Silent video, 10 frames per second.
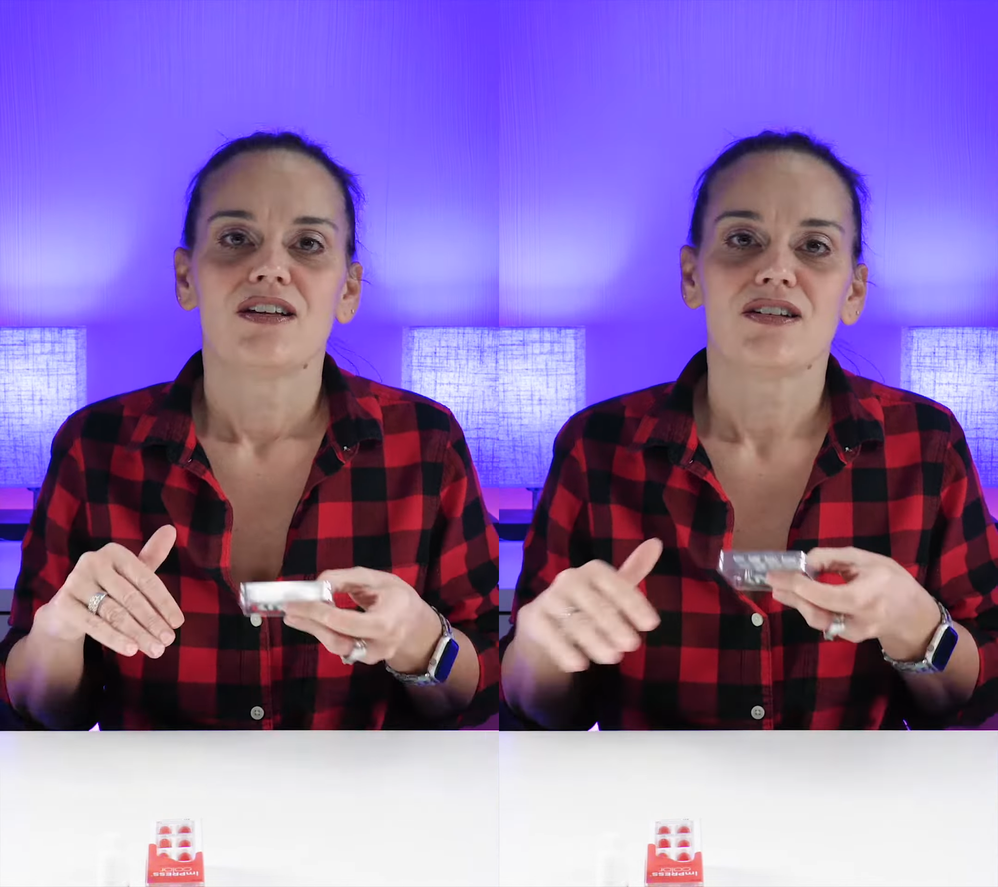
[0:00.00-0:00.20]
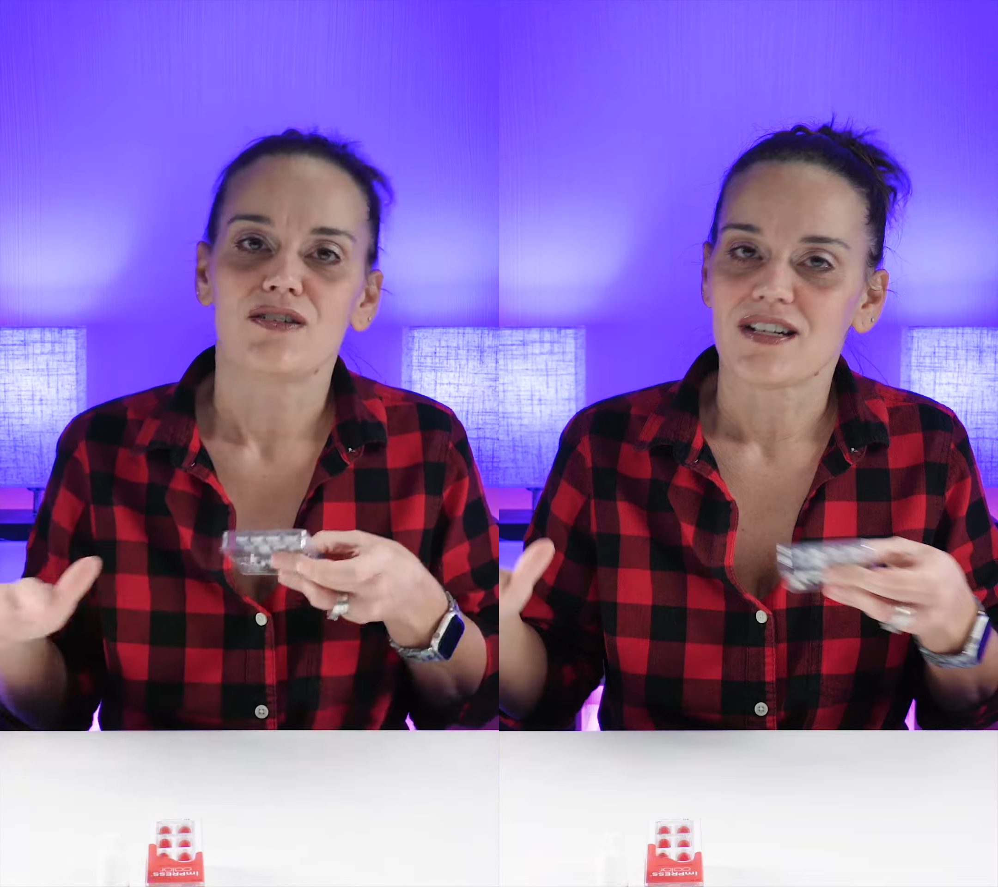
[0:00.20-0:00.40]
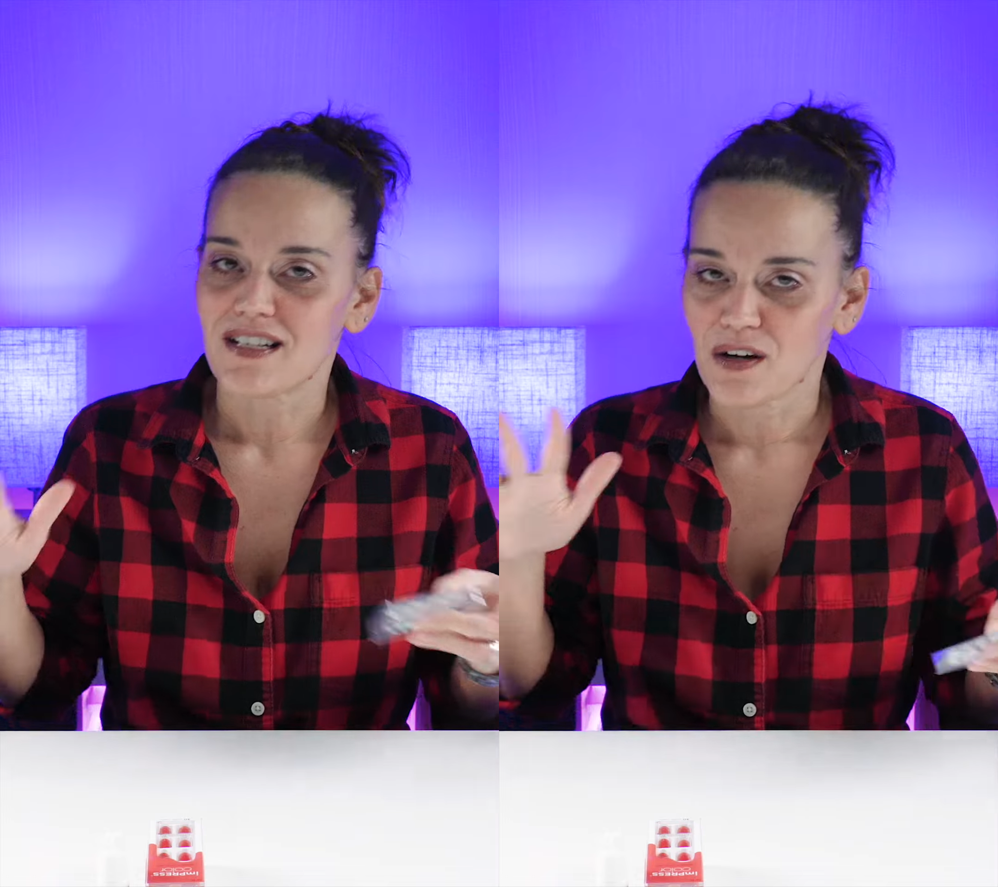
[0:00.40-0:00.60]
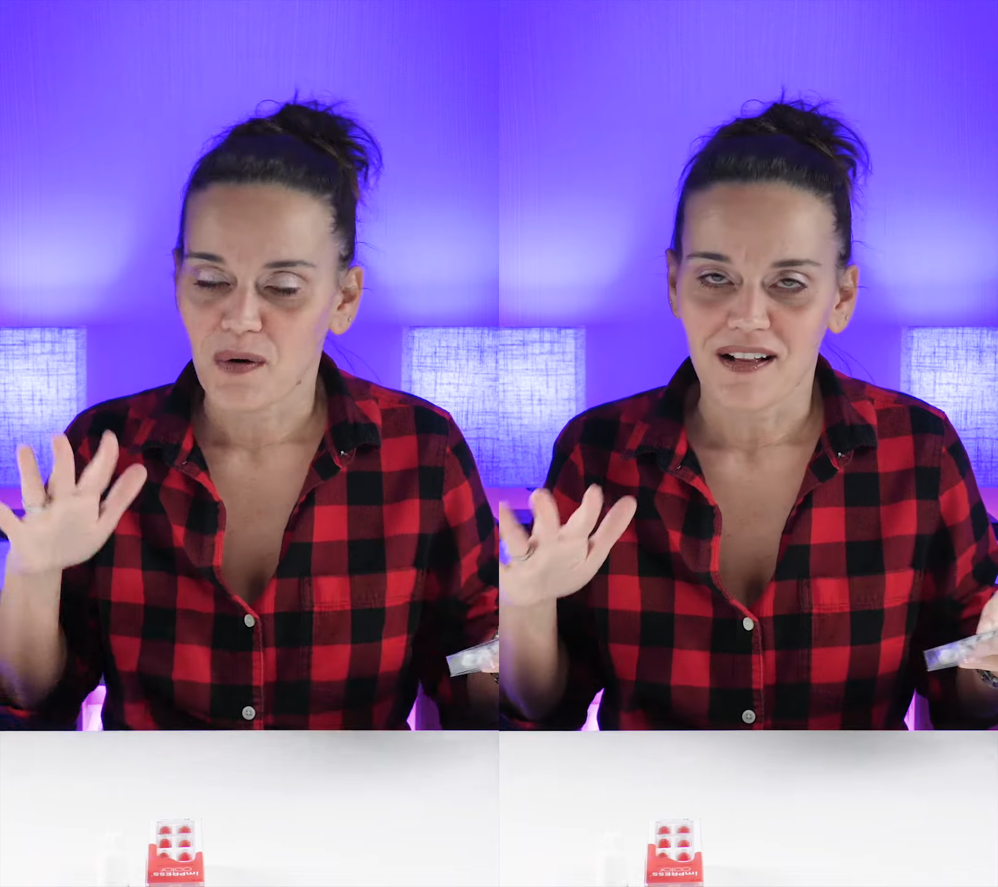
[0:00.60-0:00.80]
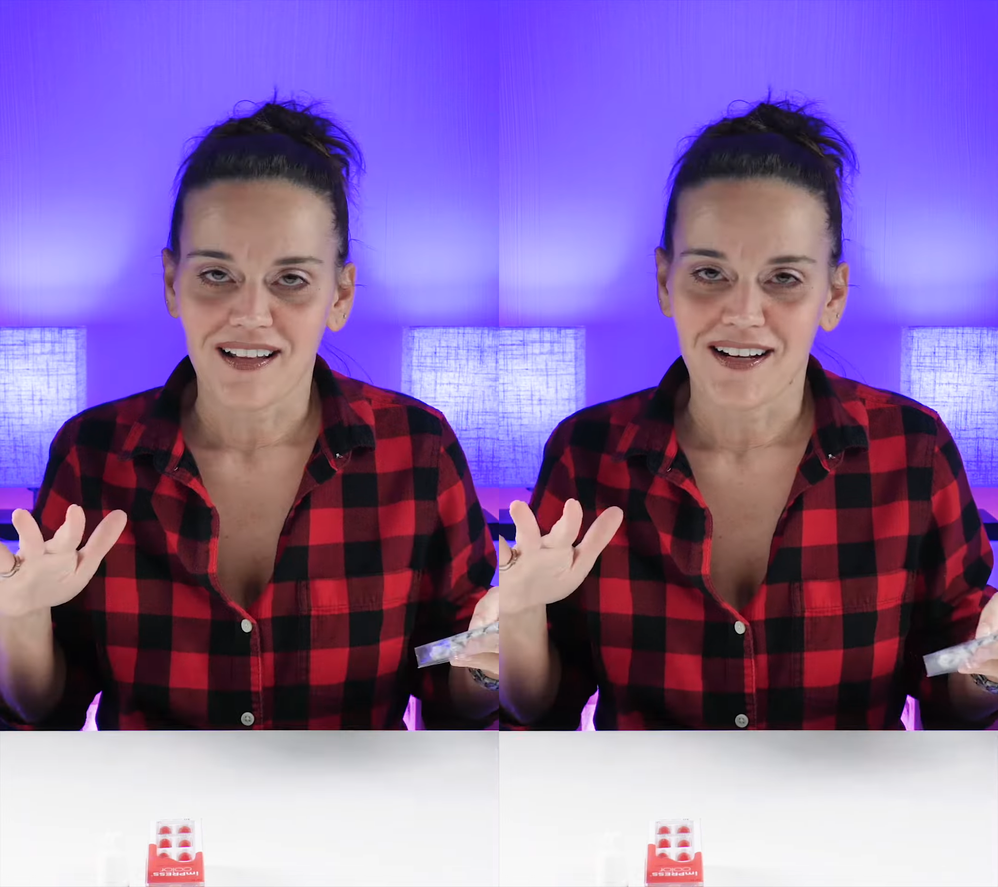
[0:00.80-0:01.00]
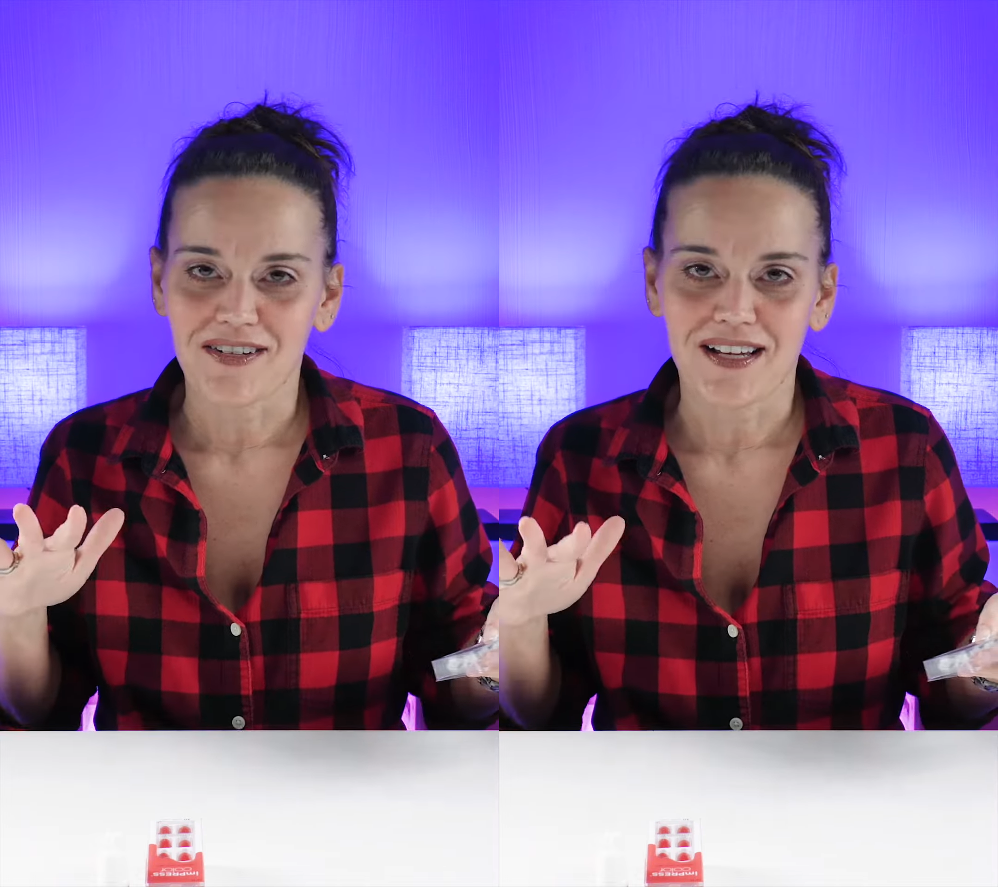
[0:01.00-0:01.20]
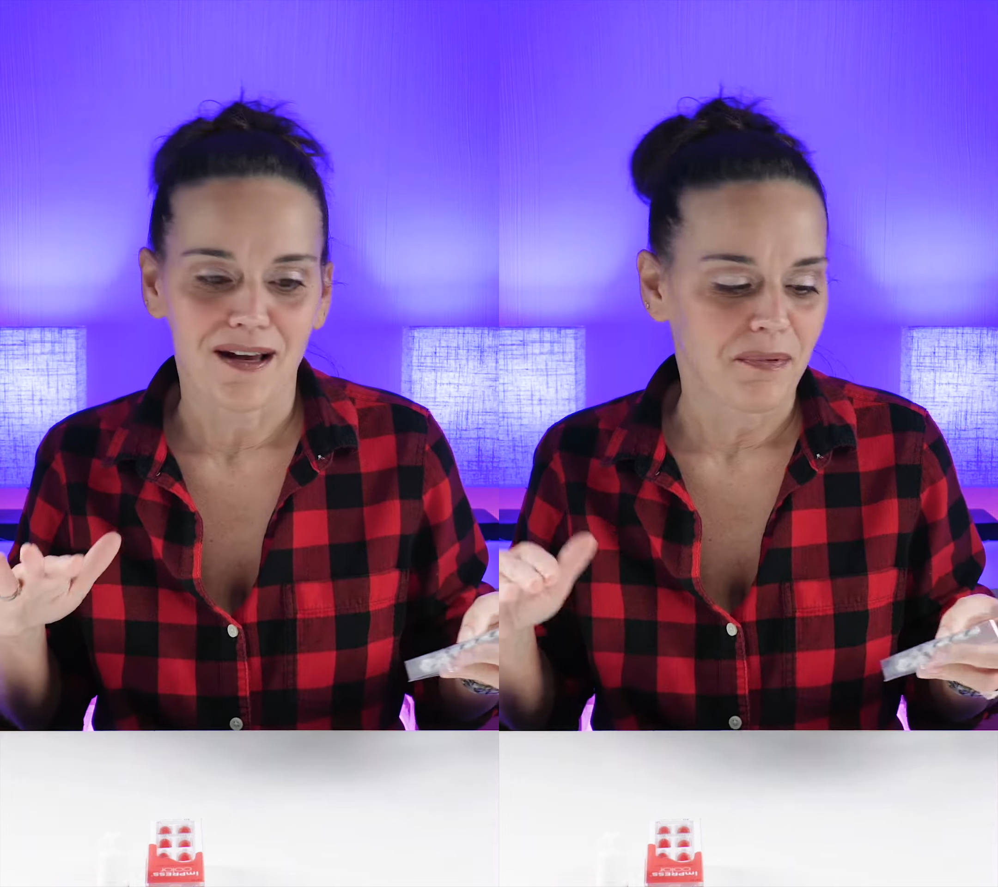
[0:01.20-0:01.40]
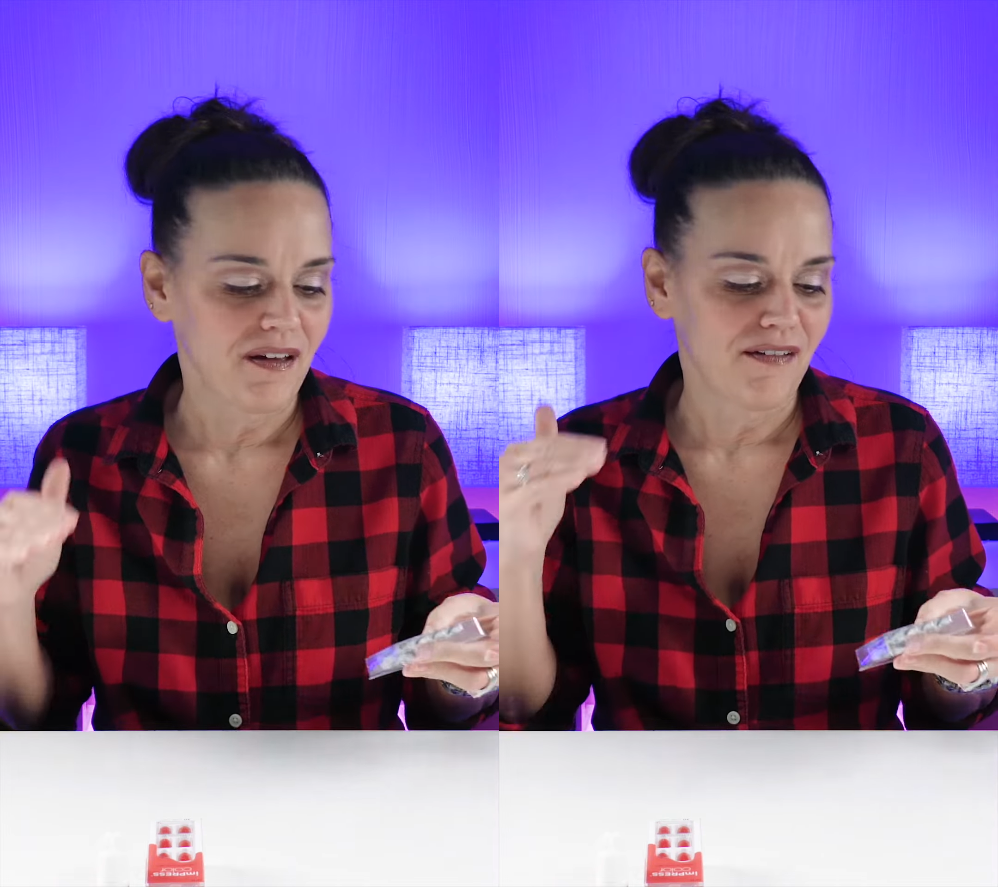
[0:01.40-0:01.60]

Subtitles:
So just a quick little tip,